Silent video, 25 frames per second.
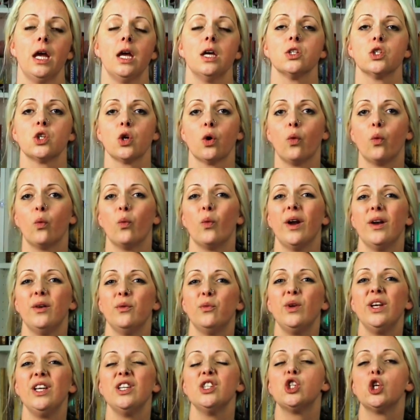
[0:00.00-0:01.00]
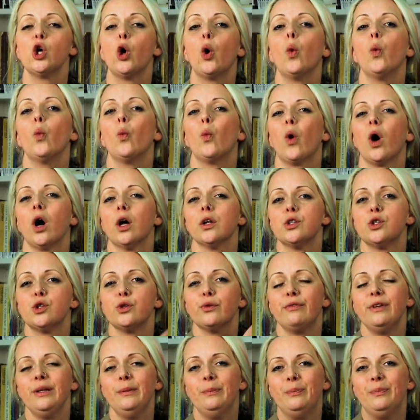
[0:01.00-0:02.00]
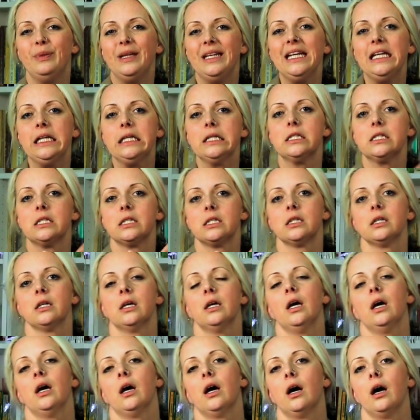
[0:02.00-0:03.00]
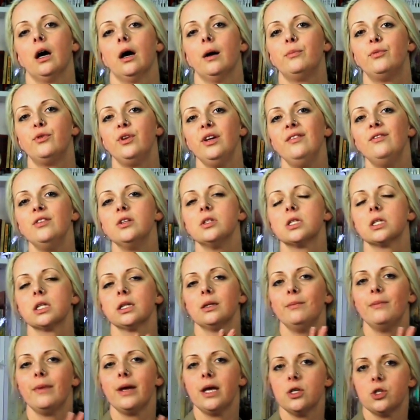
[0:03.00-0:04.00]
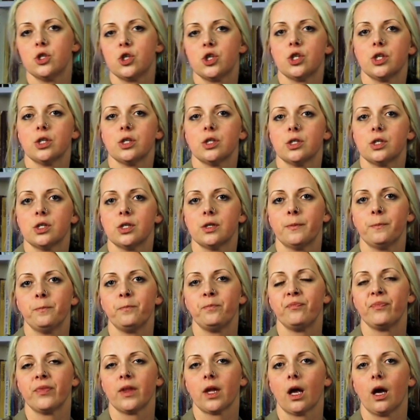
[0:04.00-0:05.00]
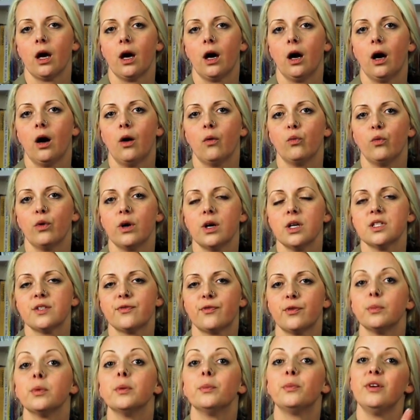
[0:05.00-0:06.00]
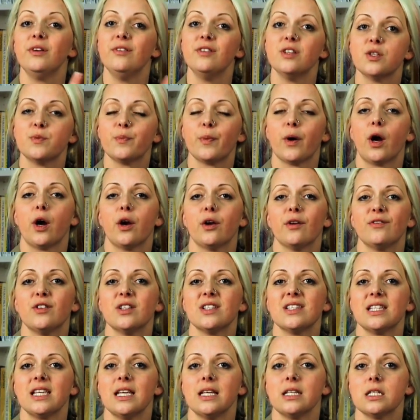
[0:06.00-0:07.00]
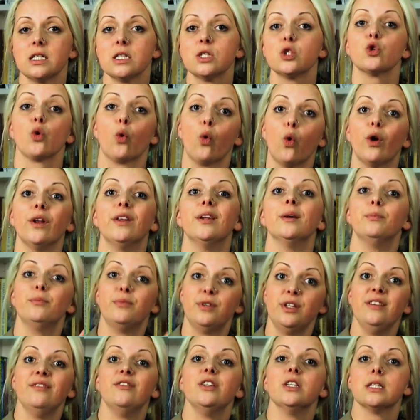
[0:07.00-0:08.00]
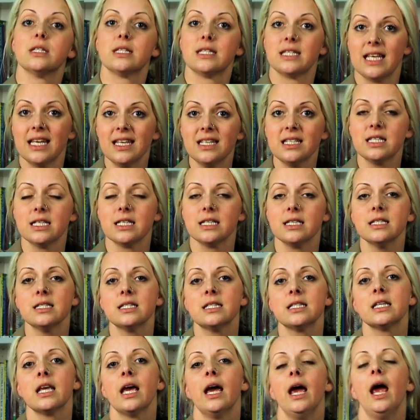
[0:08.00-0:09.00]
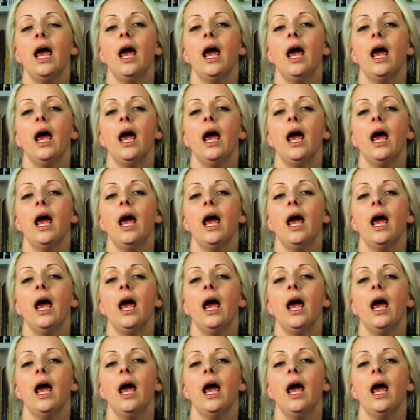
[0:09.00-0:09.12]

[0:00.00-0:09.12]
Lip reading: So when we don't want to repeat previously mentioned words from the previous part of the sentence or the previous sentence,